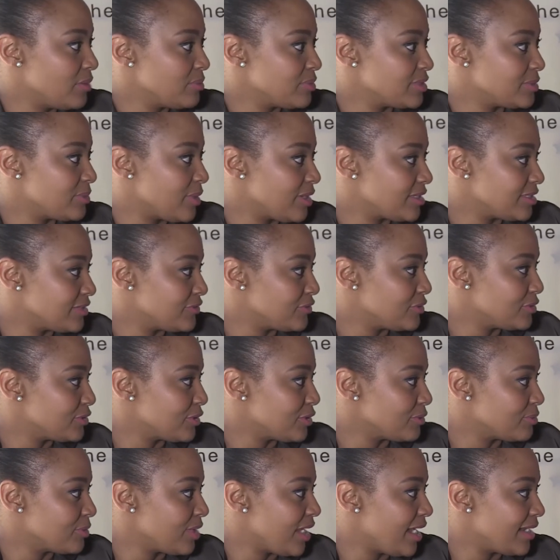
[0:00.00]
perspective, you
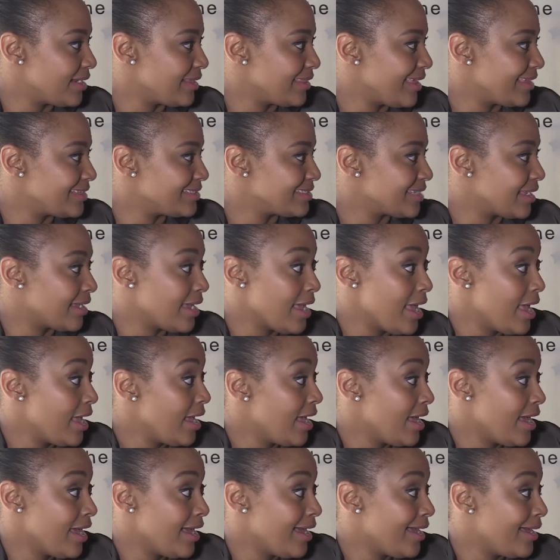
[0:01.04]
told me, Ade, that
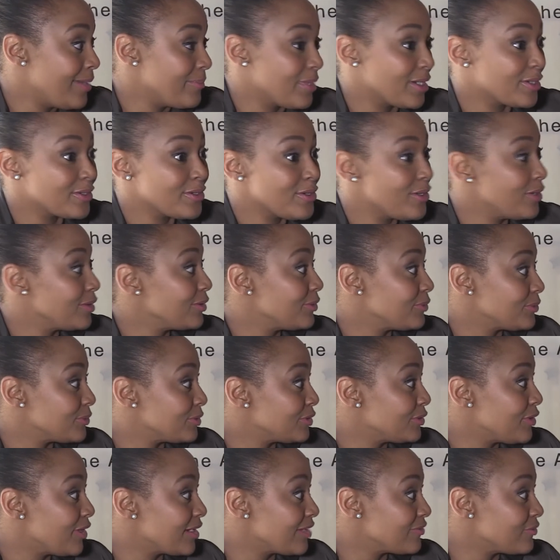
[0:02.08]
Macron
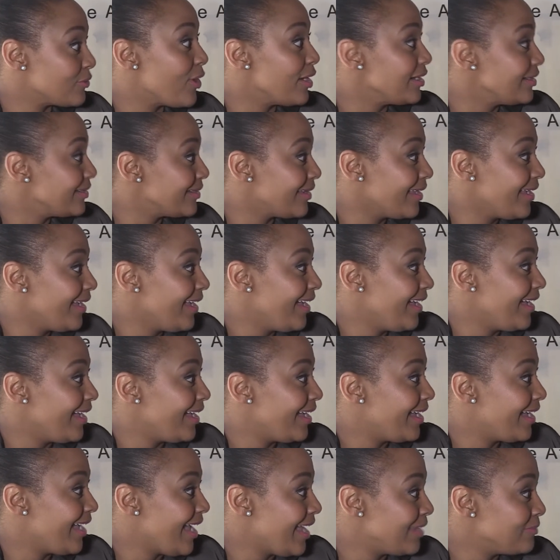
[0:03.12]
would not have won
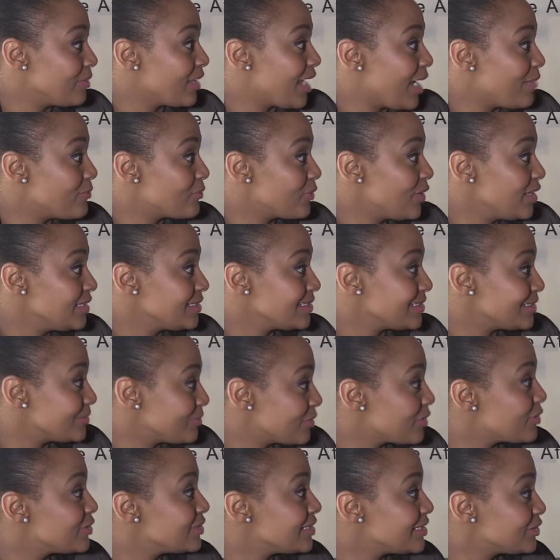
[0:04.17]
and become president
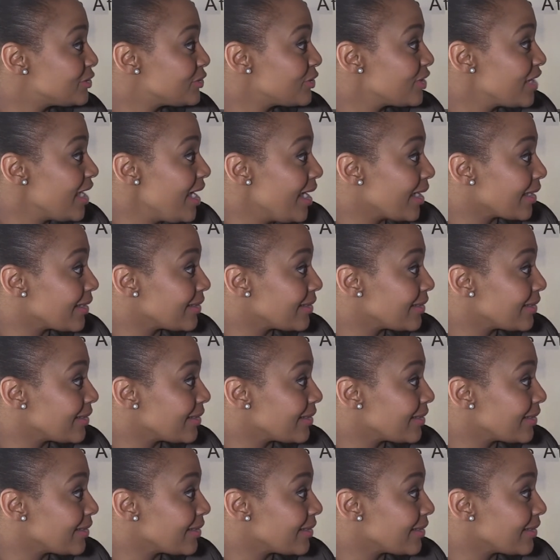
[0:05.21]
because he's too young.